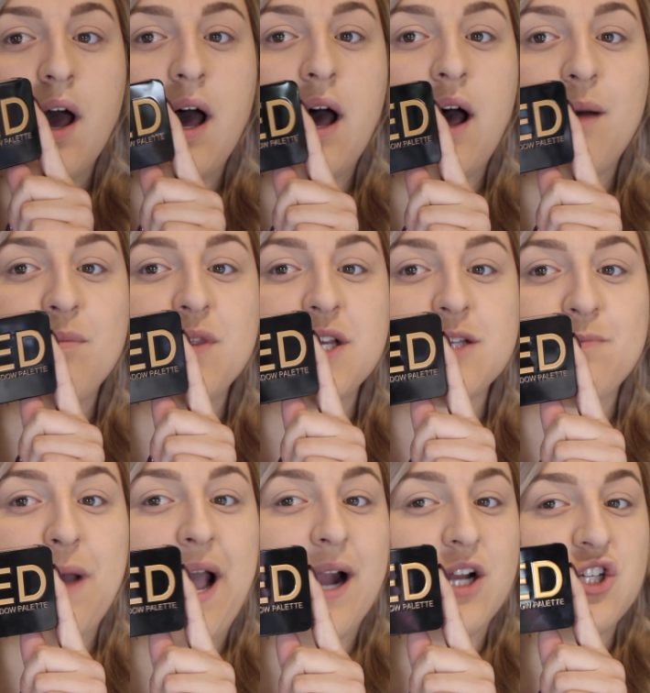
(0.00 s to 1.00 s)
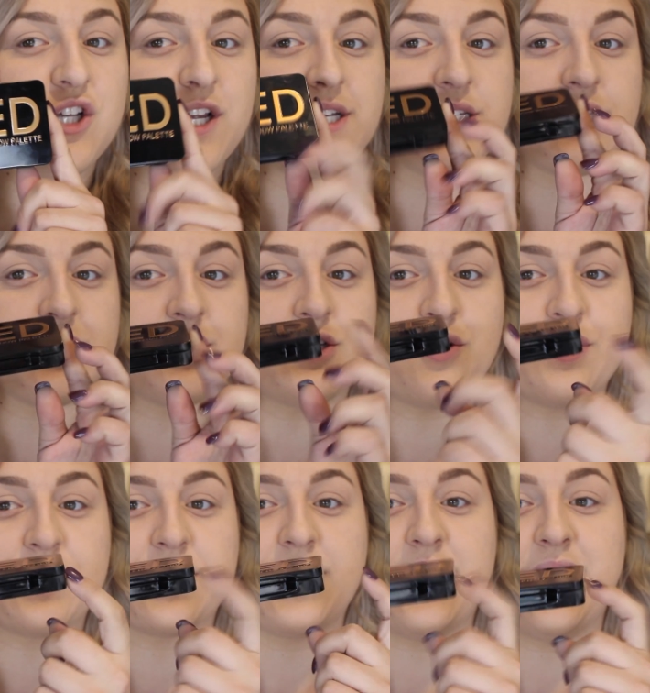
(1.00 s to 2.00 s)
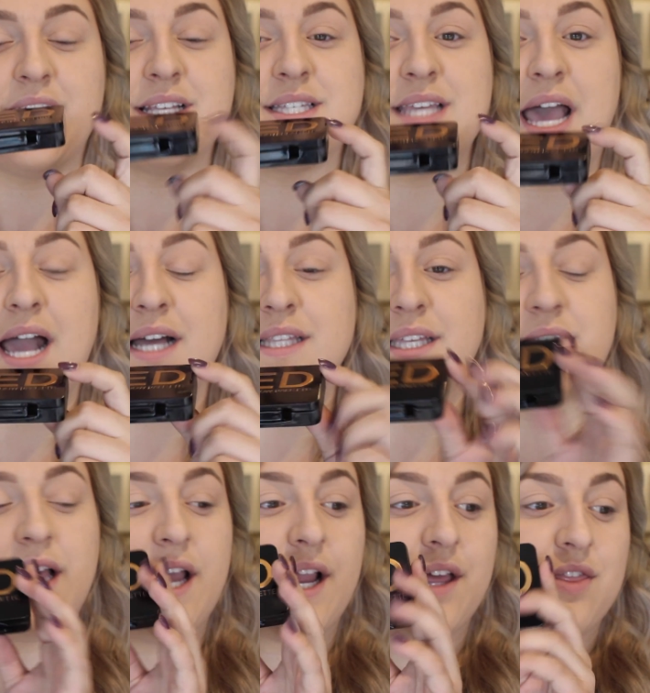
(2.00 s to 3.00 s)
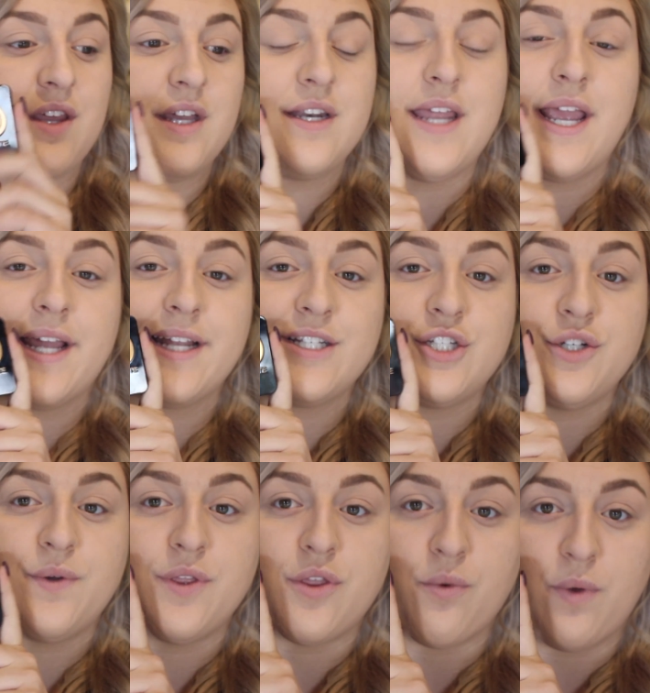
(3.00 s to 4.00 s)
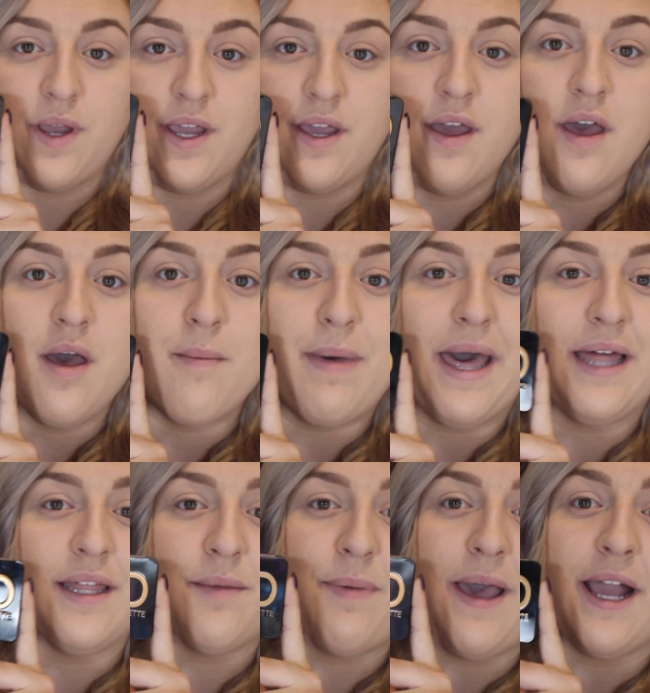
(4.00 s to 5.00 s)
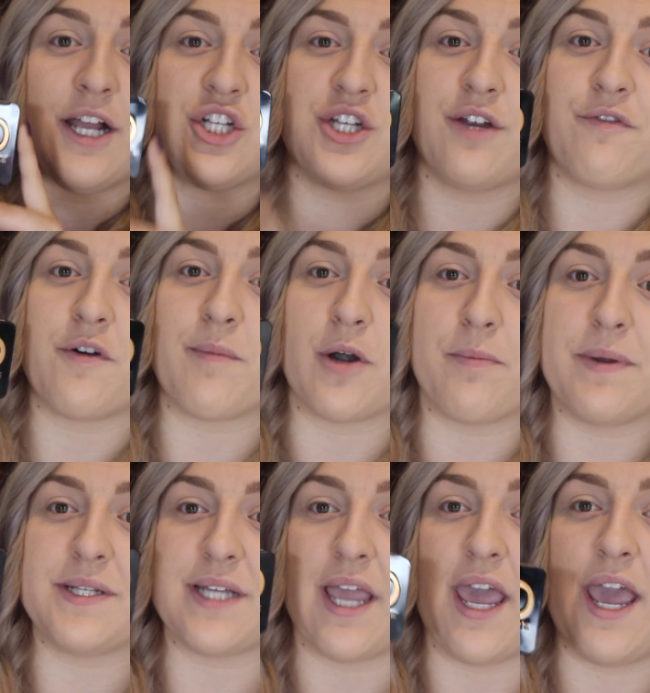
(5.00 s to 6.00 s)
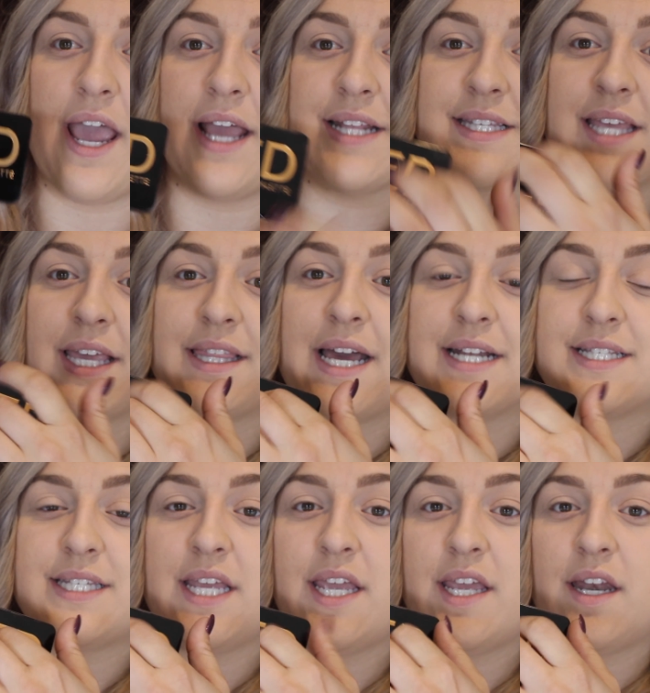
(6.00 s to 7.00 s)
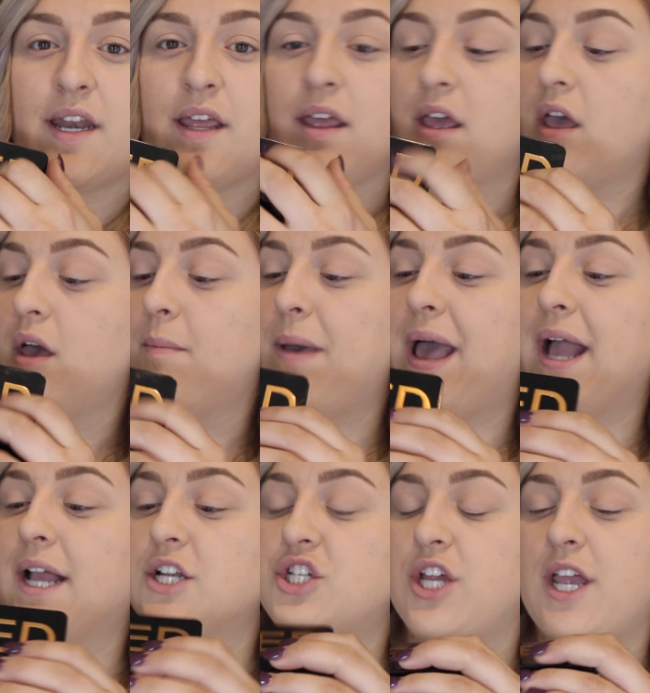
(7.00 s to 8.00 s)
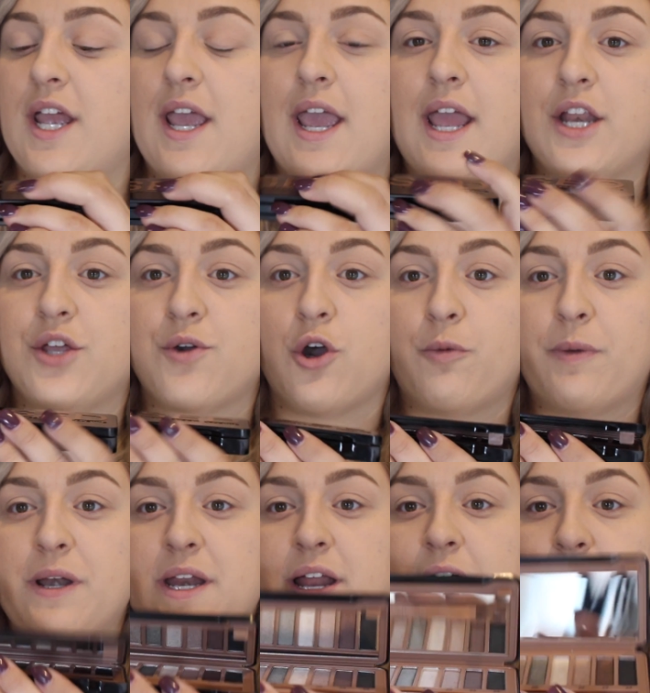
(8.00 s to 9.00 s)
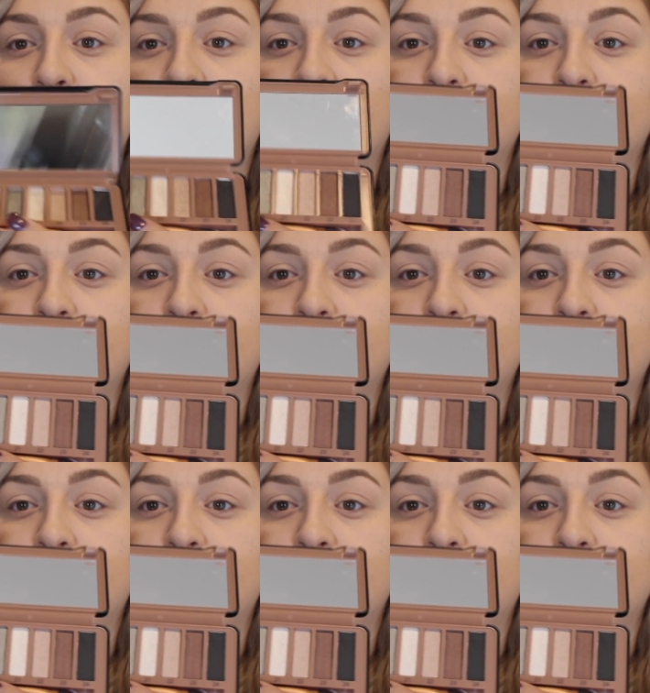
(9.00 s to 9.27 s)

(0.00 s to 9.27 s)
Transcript: Um, this packaging is seriously exactly like the Naked 2 and 3 palette packaging from Urban Decay. It's like that tin packaging and you open it up and